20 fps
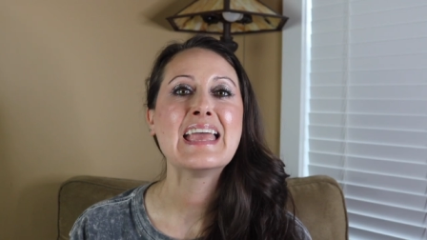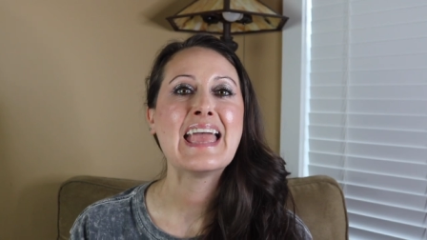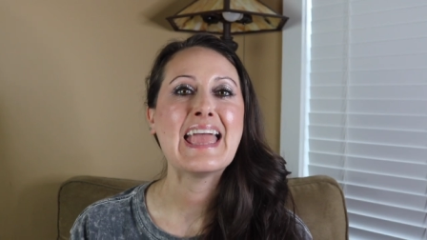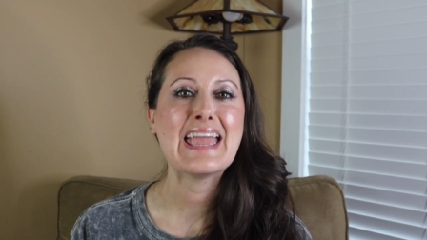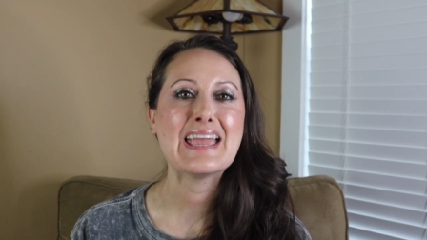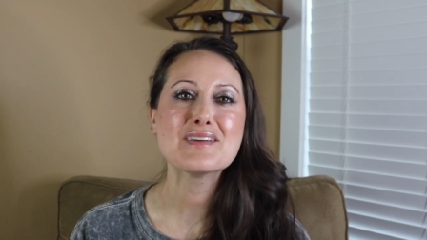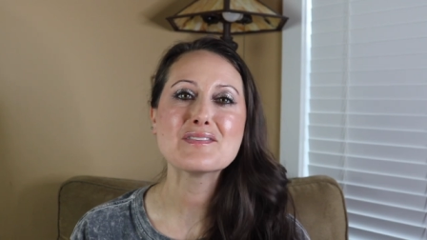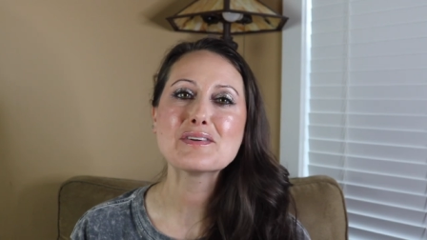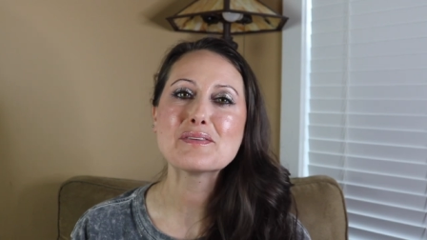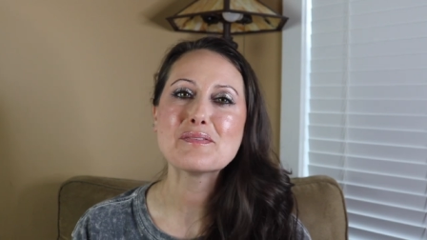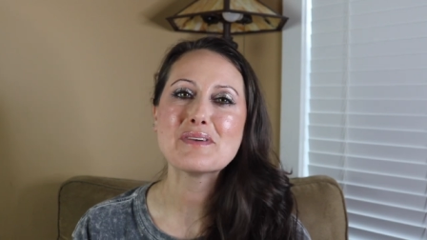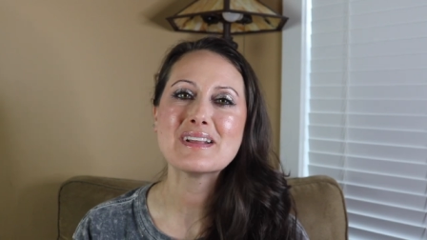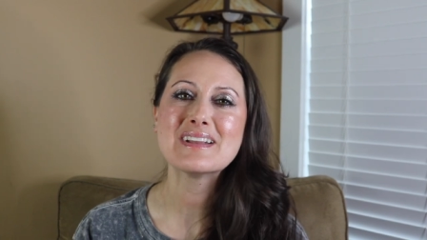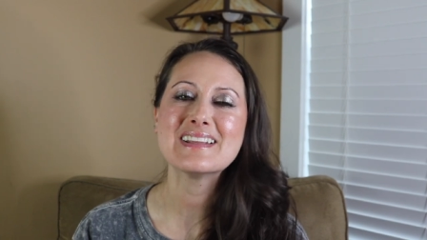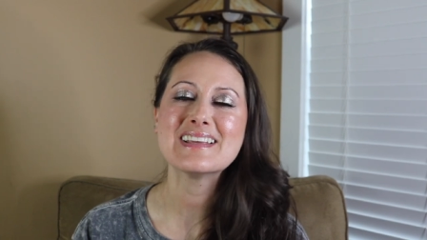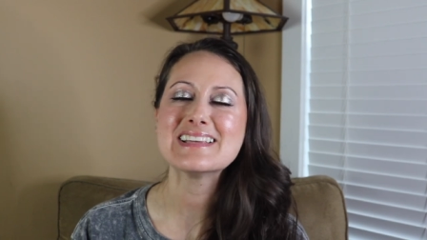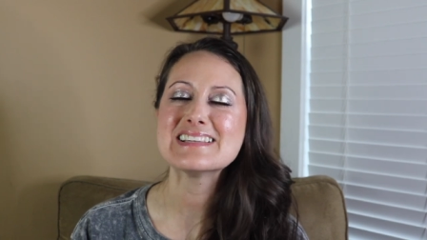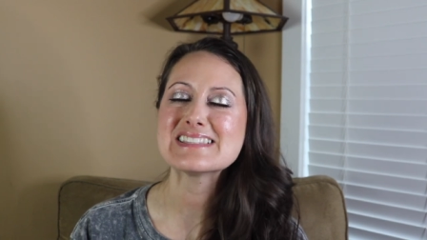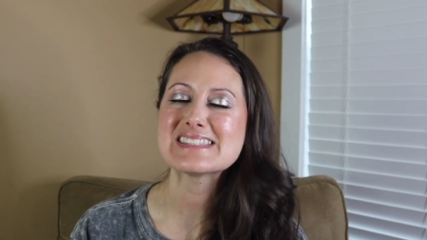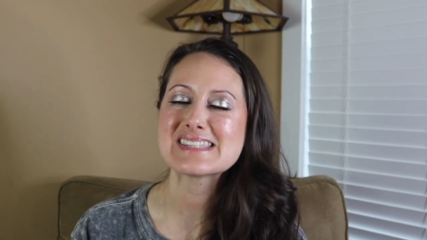Hey everyone,
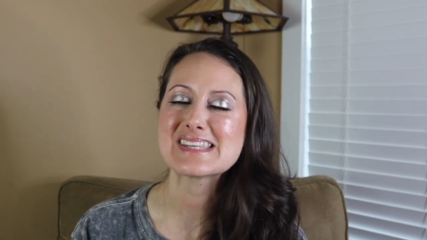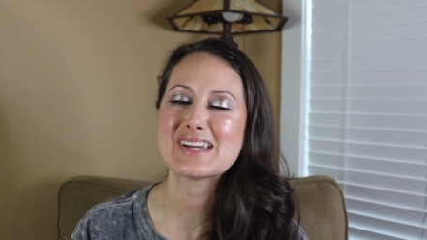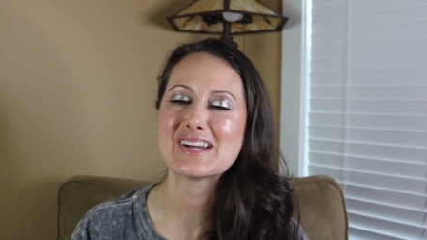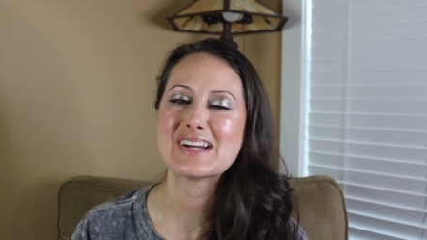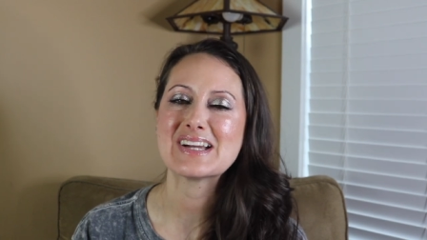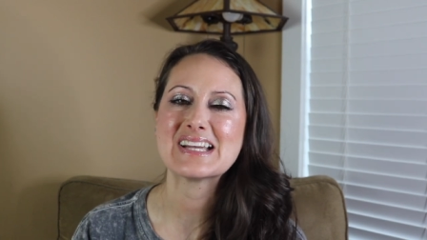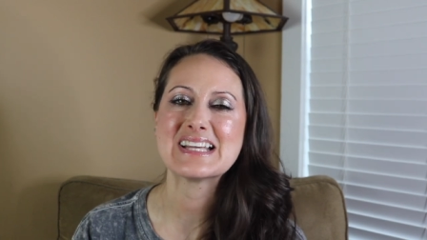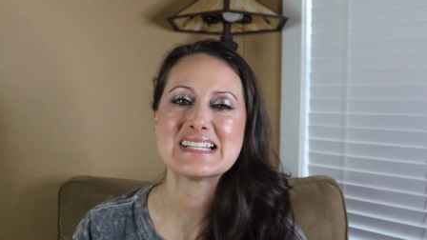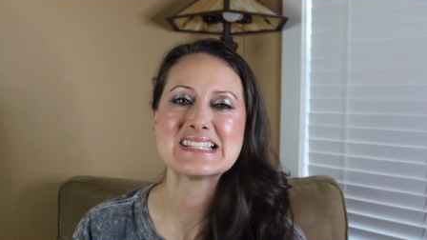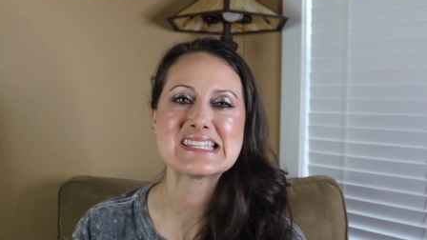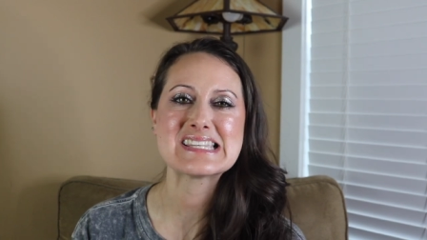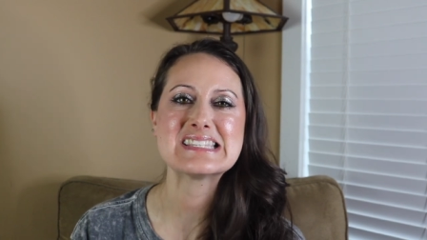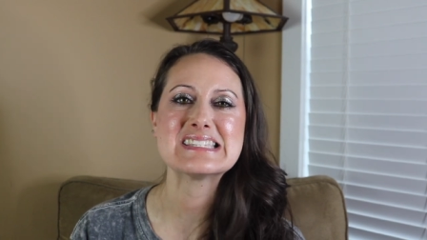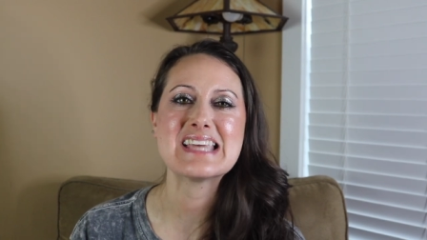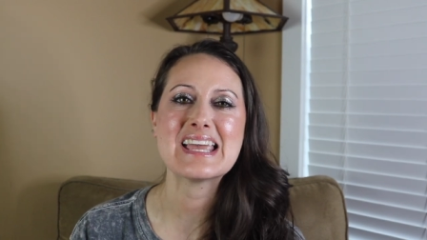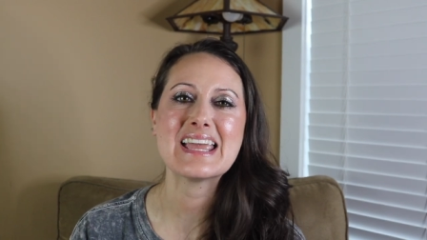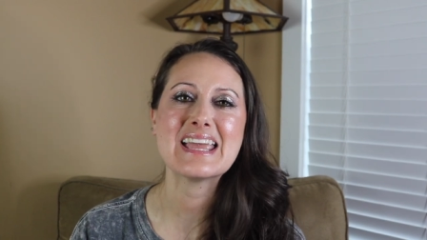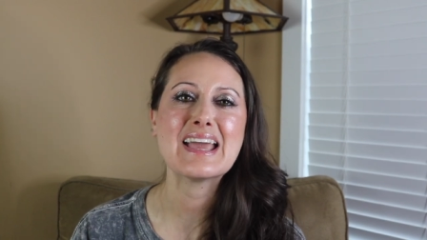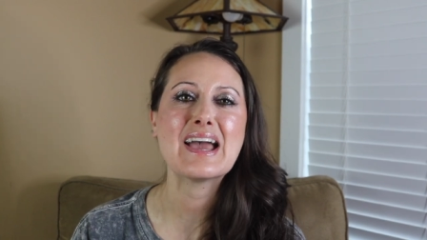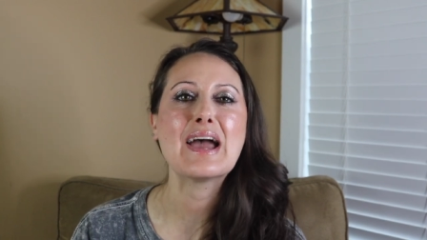it's Sarah and
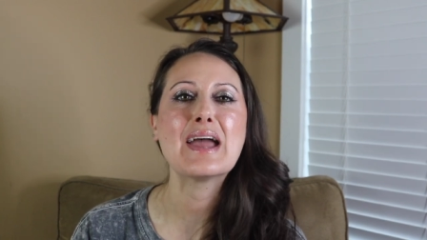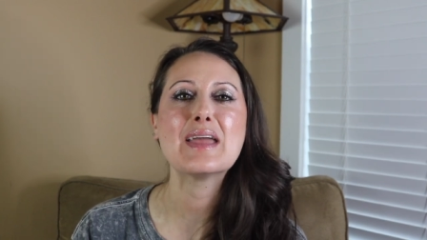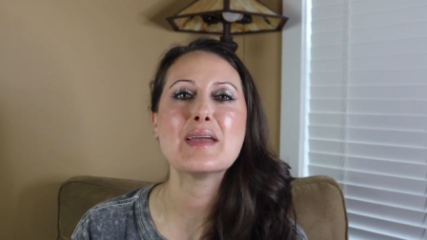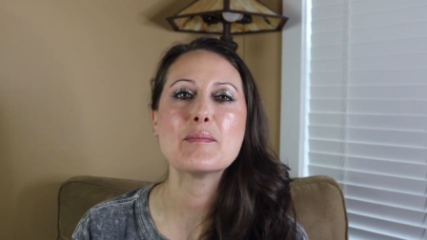today I